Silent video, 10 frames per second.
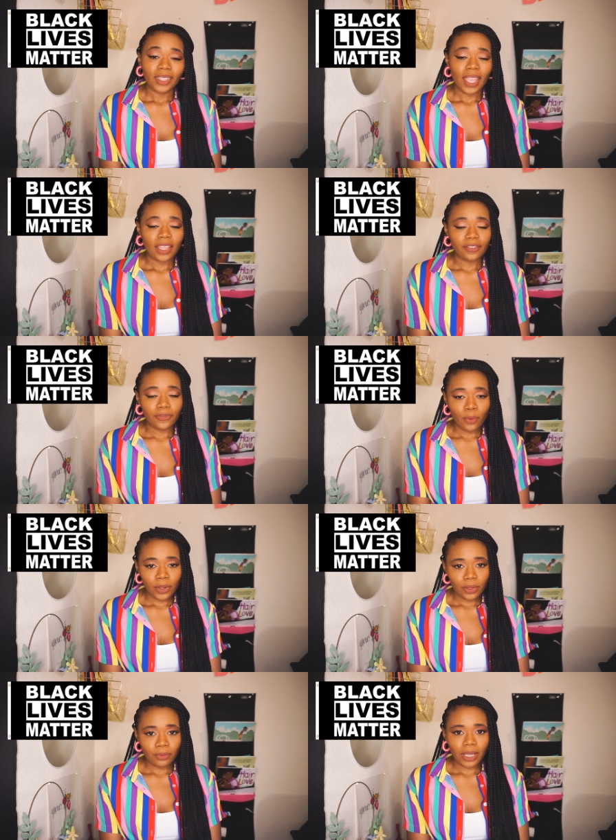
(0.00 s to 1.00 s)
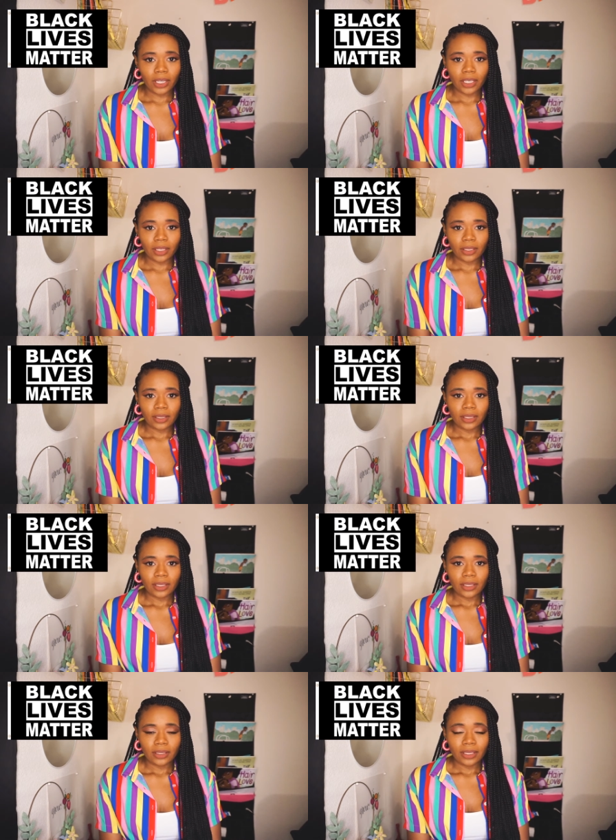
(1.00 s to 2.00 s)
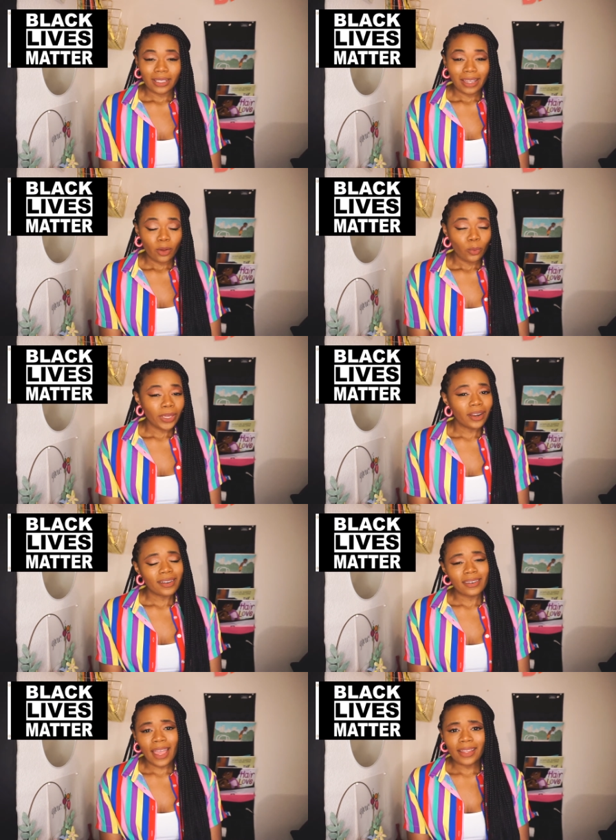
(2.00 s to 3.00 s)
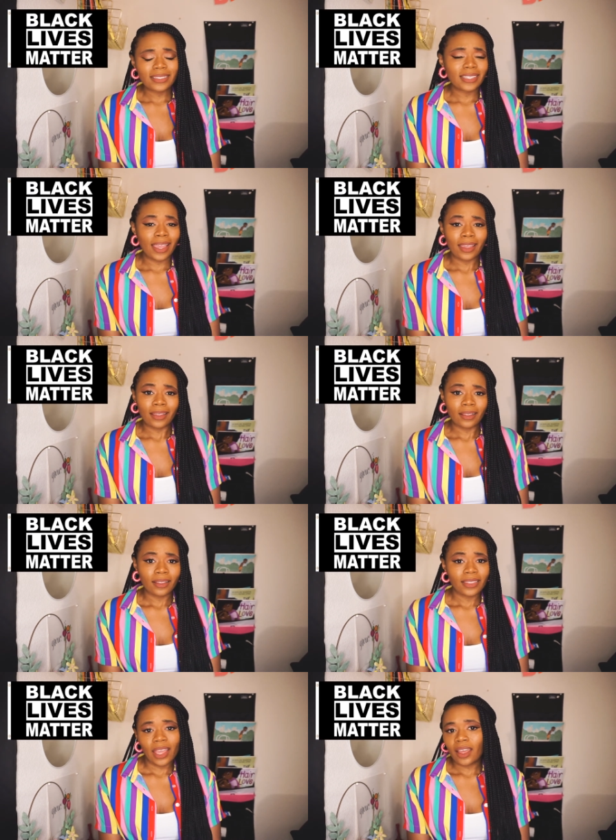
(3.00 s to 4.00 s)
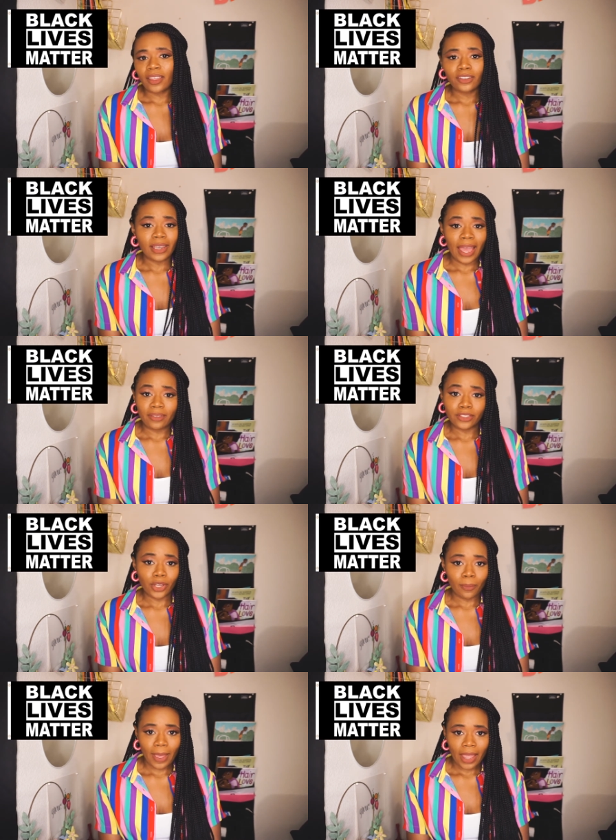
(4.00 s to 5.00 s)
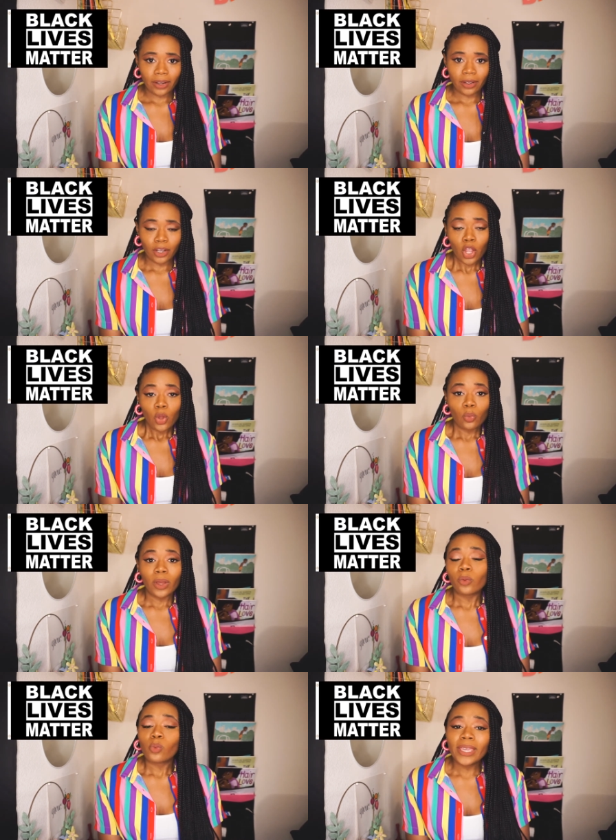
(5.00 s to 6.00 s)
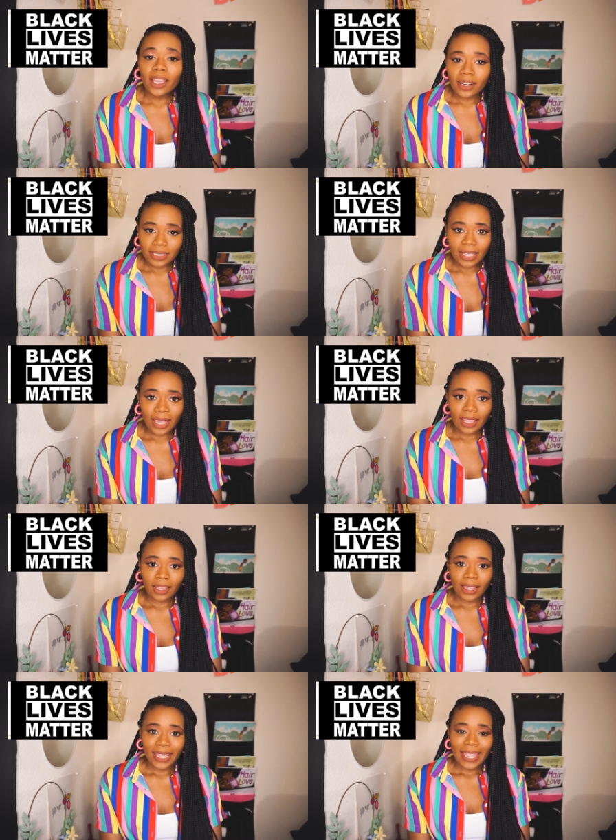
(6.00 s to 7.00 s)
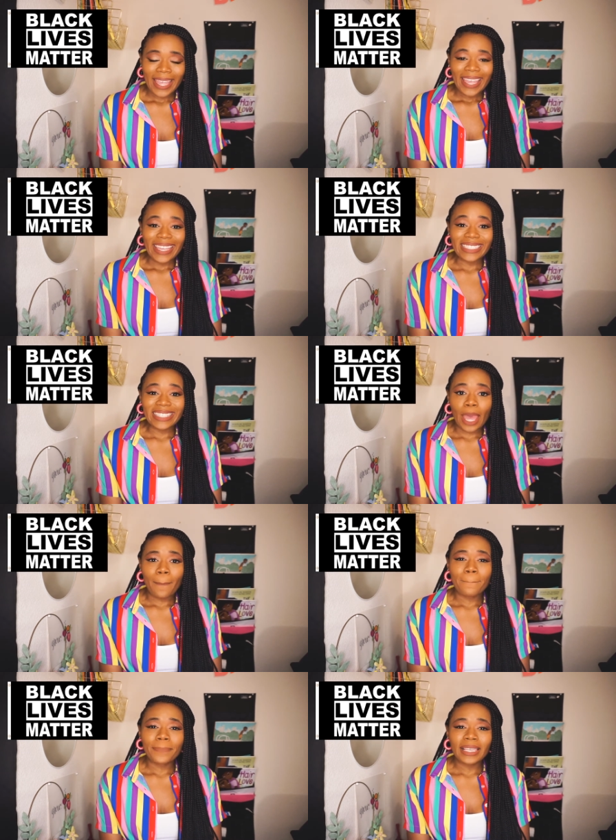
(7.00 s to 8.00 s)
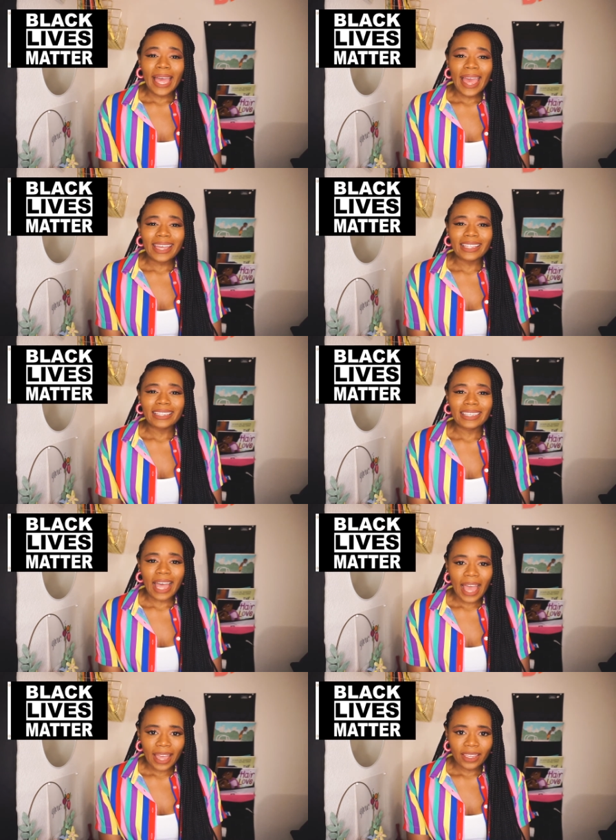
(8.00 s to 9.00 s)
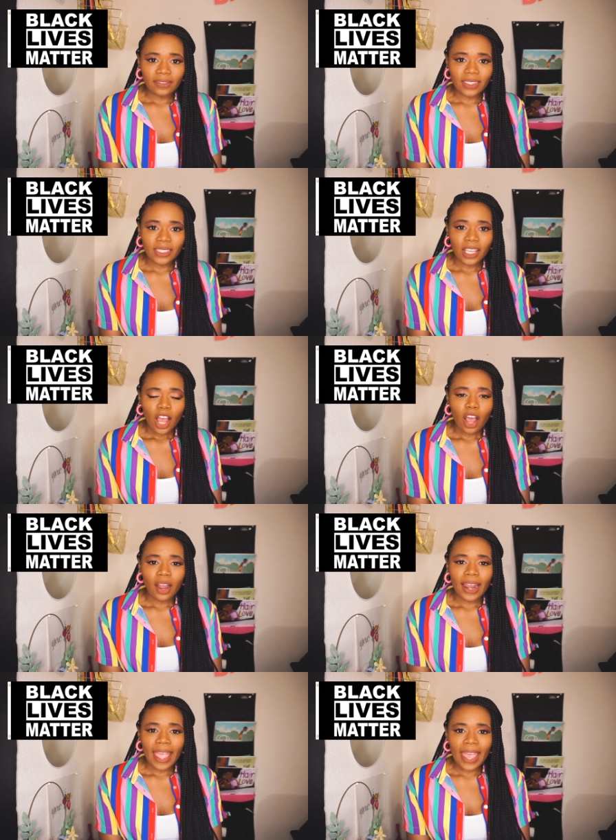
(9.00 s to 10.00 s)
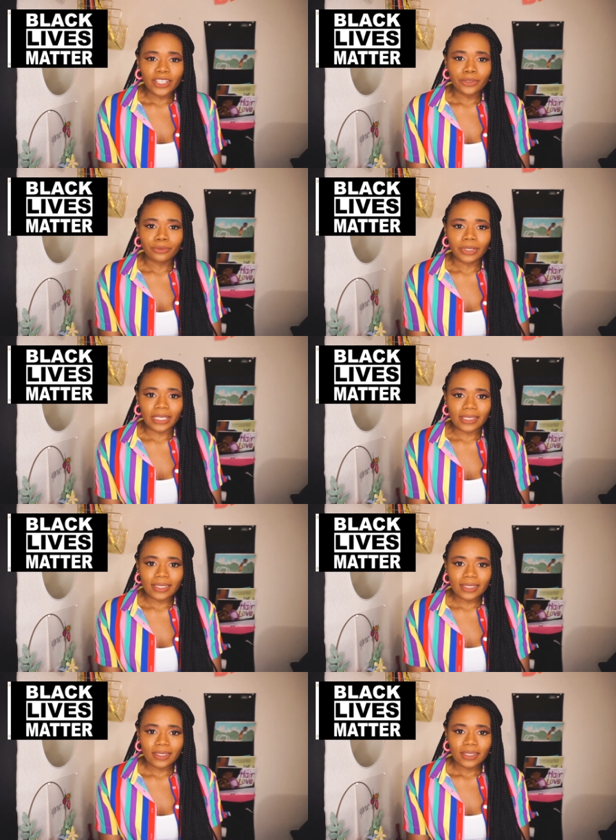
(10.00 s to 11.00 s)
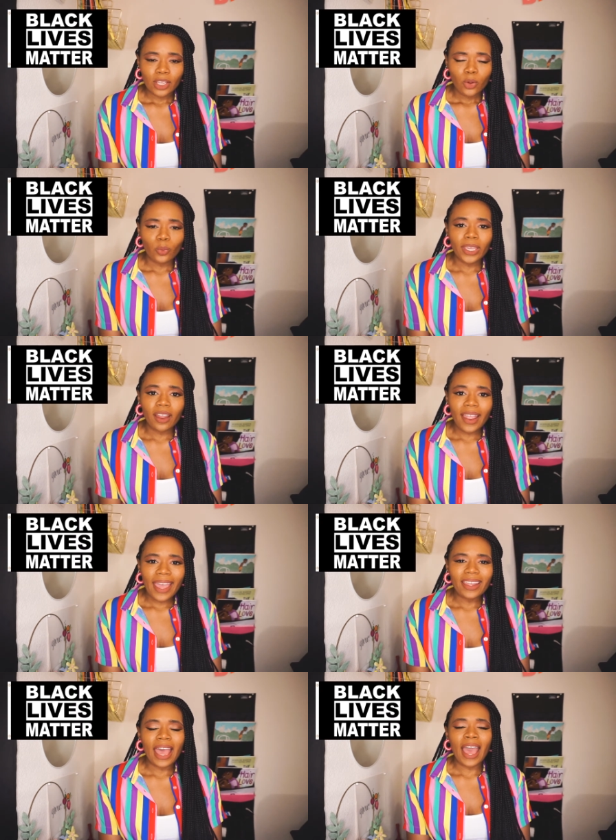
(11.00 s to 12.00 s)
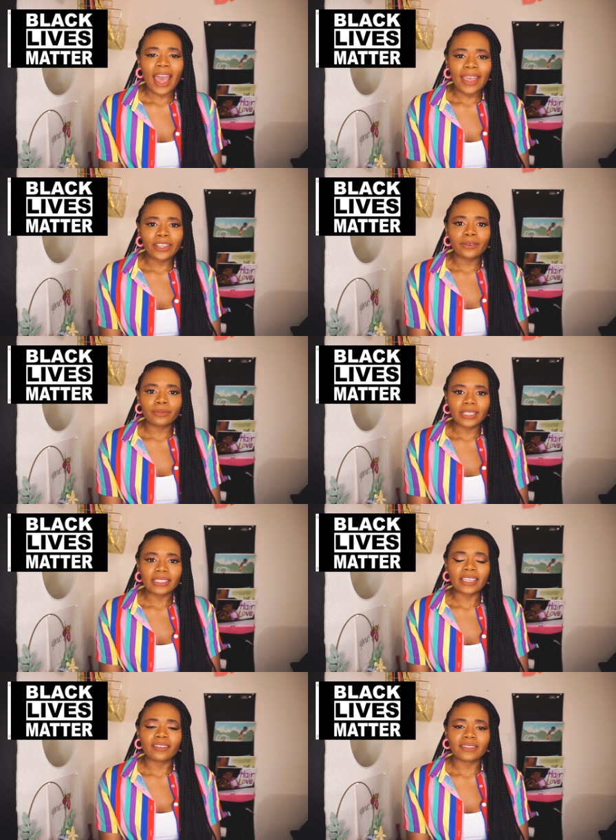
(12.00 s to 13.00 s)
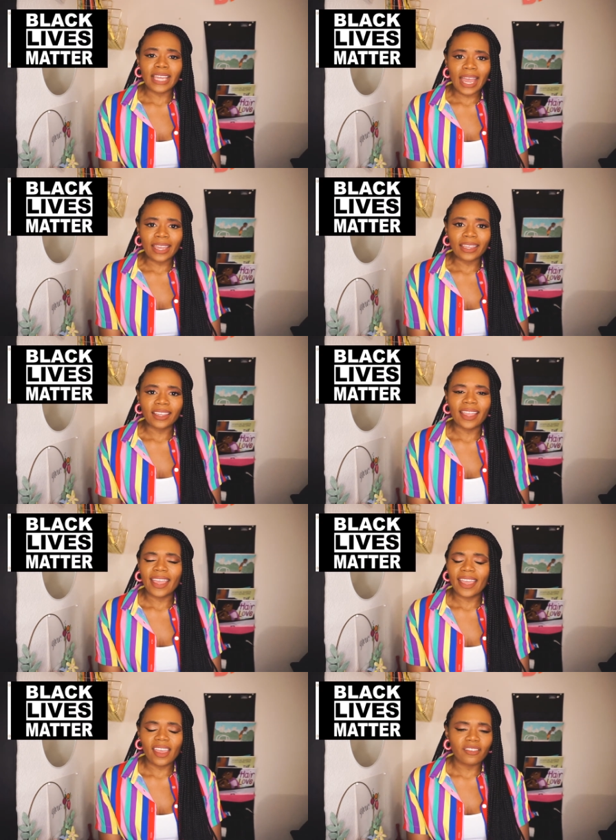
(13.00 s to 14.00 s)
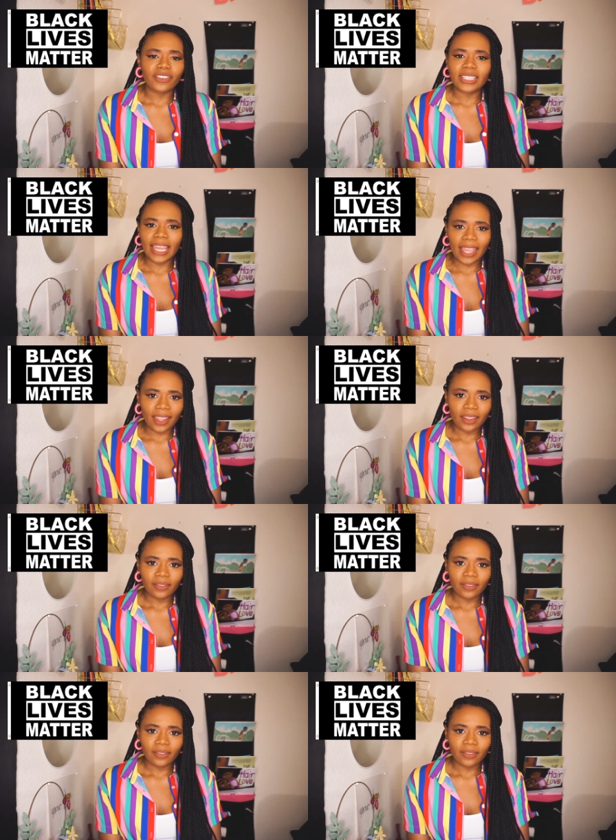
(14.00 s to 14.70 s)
And for the record, we are not saying that other lives don't matter. What we are saying is that black lives are at risk. We are at a higher risk of dying every day.